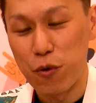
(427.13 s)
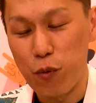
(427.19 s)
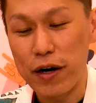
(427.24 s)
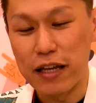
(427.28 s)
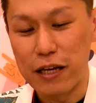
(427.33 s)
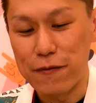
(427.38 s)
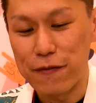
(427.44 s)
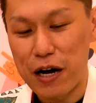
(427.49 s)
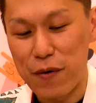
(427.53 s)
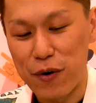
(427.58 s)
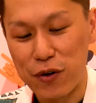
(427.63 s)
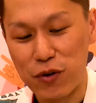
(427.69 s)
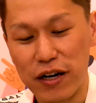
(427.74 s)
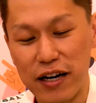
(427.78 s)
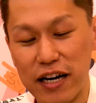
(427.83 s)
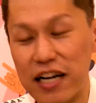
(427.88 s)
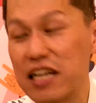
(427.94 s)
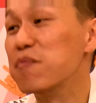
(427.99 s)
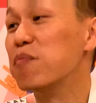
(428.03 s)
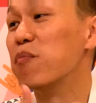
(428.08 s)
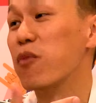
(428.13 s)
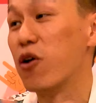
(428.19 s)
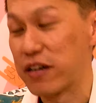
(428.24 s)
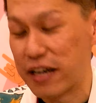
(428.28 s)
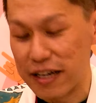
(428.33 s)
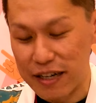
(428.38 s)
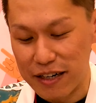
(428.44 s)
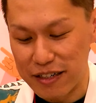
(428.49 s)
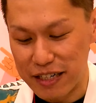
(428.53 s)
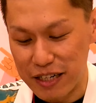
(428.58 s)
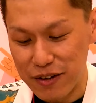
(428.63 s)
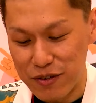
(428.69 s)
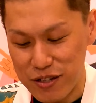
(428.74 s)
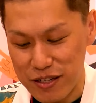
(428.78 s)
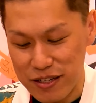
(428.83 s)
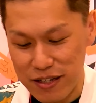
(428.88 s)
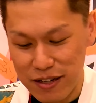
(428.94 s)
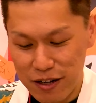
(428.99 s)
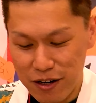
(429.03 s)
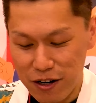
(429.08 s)
what if I want to earn more
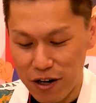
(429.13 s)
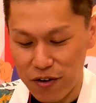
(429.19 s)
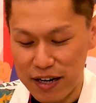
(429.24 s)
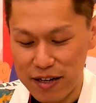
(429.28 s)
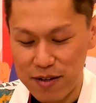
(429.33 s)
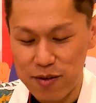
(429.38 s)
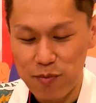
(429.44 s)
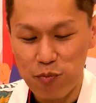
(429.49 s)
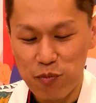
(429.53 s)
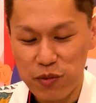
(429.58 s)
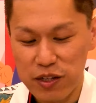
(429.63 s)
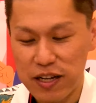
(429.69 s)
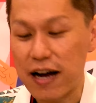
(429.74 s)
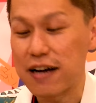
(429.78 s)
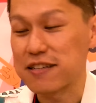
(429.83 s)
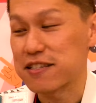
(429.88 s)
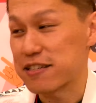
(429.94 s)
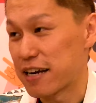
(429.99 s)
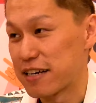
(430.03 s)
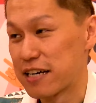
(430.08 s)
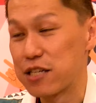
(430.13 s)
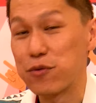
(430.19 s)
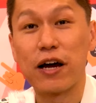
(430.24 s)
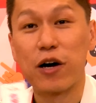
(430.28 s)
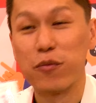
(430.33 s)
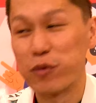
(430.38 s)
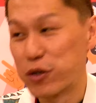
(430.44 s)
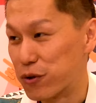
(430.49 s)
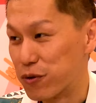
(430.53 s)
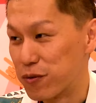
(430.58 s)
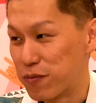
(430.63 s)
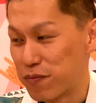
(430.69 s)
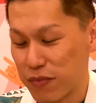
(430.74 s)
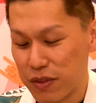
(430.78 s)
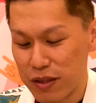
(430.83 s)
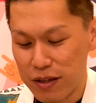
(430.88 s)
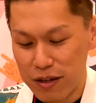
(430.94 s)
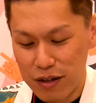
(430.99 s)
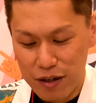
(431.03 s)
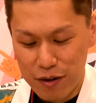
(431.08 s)
negatives? All right, cards like this will help you.
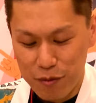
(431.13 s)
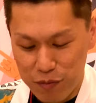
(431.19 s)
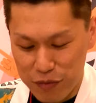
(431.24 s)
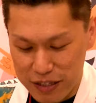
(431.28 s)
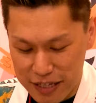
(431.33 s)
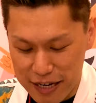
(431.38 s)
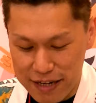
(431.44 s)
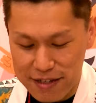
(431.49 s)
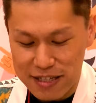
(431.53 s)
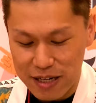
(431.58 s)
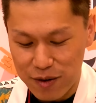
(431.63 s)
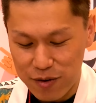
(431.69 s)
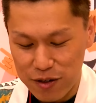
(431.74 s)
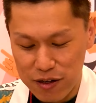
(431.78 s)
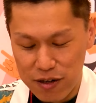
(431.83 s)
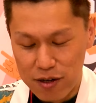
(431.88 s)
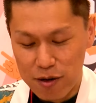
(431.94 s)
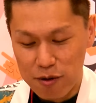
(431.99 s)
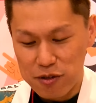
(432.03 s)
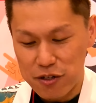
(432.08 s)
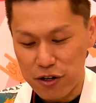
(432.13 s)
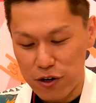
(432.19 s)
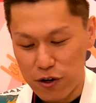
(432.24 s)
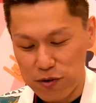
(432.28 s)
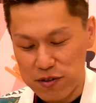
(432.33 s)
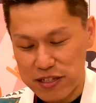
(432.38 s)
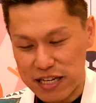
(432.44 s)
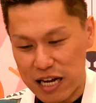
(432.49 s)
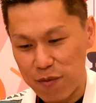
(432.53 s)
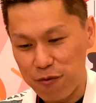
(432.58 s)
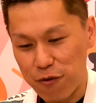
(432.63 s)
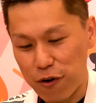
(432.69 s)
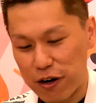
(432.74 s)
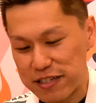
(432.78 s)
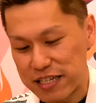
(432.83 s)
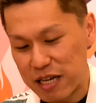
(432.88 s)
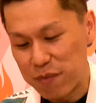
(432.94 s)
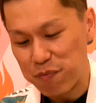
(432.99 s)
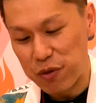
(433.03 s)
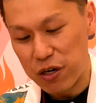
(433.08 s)
Okay. Yes. So some, for
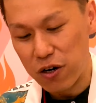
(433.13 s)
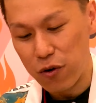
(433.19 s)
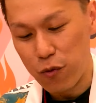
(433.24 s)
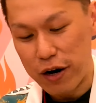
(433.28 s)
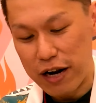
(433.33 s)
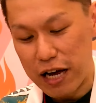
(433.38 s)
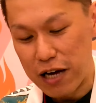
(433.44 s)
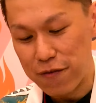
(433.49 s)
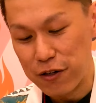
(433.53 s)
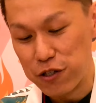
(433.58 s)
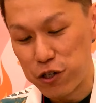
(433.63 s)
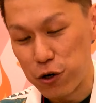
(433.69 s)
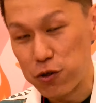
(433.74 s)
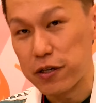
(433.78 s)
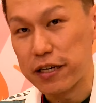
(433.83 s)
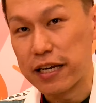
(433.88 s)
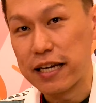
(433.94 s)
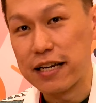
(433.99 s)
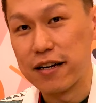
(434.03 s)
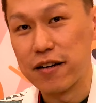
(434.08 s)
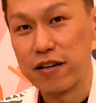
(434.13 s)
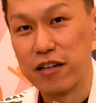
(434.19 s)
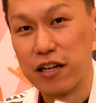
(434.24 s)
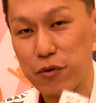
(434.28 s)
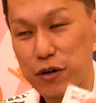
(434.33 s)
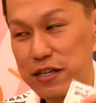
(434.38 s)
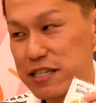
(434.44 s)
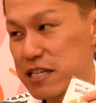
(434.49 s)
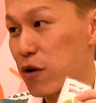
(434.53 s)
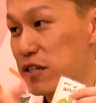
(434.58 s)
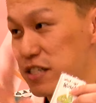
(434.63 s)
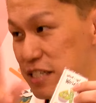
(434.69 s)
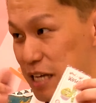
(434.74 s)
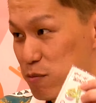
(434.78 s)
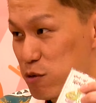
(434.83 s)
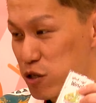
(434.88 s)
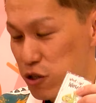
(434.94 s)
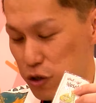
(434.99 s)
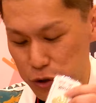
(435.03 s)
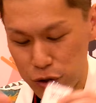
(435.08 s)
example, whatever choose to eat, the result is
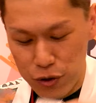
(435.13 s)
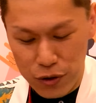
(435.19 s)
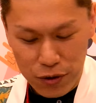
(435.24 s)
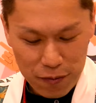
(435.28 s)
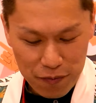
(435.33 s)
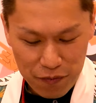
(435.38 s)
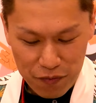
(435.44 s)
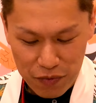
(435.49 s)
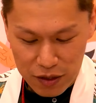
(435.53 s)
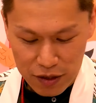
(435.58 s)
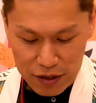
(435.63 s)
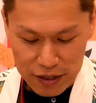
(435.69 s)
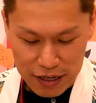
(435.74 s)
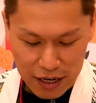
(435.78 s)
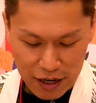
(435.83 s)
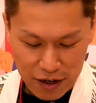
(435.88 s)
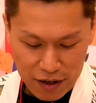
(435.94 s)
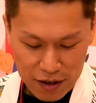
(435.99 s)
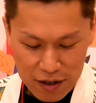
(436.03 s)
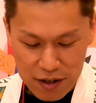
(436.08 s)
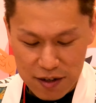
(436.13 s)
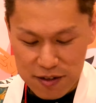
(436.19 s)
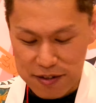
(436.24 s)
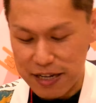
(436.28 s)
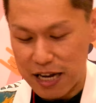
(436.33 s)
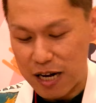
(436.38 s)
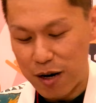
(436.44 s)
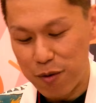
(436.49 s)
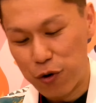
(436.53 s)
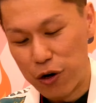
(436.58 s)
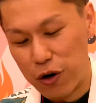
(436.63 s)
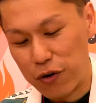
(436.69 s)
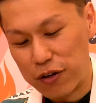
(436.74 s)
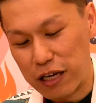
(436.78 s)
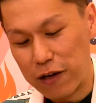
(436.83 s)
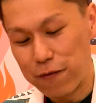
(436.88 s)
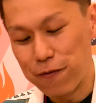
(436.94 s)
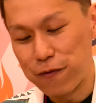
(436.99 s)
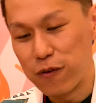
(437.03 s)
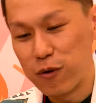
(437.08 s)
times 2 mm -hmm. Yeah. Some will
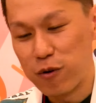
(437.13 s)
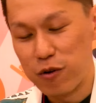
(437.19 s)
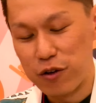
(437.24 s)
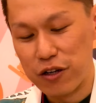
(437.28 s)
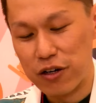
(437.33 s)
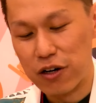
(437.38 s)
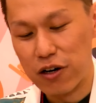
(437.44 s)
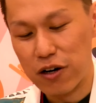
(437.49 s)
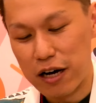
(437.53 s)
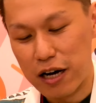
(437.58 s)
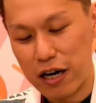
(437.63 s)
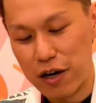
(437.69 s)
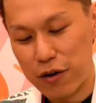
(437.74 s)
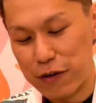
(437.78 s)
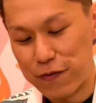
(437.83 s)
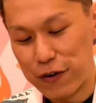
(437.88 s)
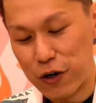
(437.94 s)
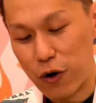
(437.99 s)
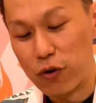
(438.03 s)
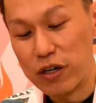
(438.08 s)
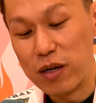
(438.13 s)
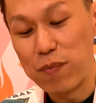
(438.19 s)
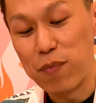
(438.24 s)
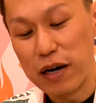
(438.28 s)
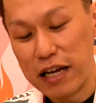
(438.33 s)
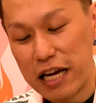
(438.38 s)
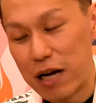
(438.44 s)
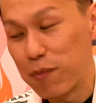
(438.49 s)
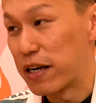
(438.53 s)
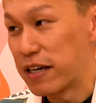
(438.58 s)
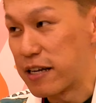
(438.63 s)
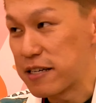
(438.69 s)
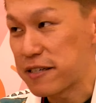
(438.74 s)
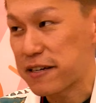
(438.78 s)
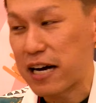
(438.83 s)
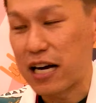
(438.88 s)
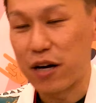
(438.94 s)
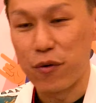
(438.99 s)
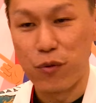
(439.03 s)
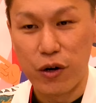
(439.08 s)
give, you know, uh, if an only player play this
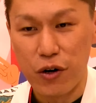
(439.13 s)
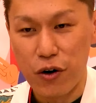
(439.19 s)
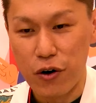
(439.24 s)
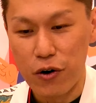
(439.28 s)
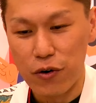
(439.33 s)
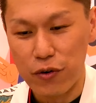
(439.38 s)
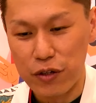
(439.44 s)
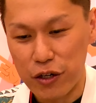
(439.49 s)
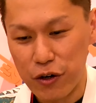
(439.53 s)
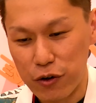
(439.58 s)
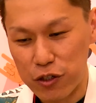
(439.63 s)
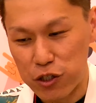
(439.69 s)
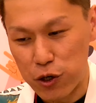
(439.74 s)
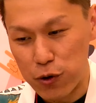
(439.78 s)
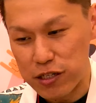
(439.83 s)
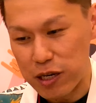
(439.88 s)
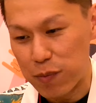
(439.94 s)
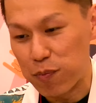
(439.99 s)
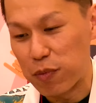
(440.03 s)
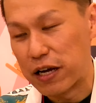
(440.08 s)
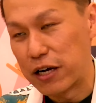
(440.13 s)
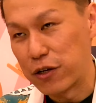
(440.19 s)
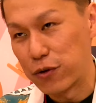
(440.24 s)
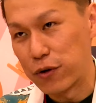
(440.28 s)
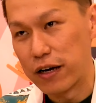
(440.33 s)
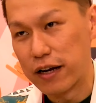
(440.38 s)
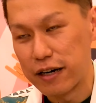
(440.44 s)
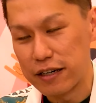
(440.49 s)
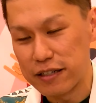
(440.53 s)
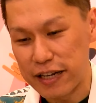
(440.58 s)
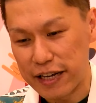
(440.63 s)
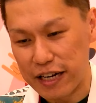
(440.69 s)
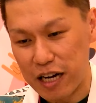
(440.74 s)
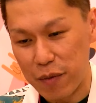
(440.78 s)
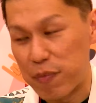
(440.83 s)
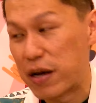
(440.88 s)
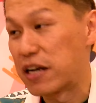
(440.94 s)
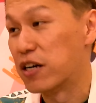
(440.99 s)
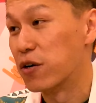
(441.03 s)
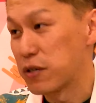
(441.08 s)
card, will you'll choose a player to take a
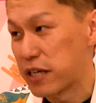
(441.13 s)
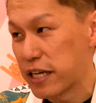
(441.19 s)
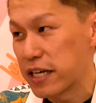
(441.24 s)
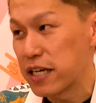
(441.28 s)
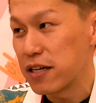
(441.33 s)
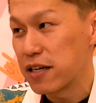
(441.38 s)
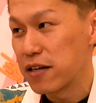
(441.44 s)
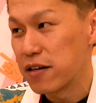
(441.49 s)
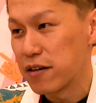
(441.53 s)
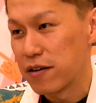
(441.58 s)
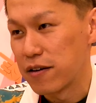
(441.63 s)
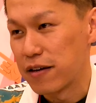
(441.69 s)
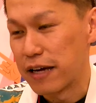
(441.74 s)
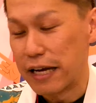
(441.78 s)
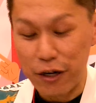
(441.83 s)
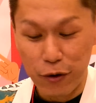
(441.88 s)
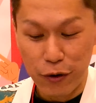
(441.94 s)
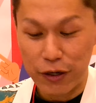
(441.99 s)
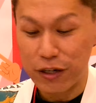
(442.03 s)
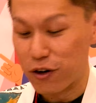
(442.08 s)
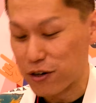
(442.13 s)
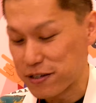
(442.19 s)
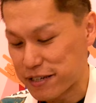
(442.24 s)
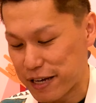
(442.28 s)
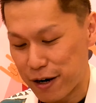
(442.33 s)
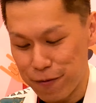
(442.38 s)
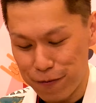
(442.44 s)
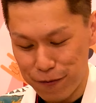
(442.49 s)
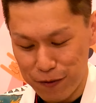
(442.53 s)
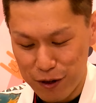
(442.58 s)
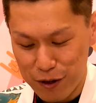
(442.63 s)
penalty, mm -hmm. increase yourself.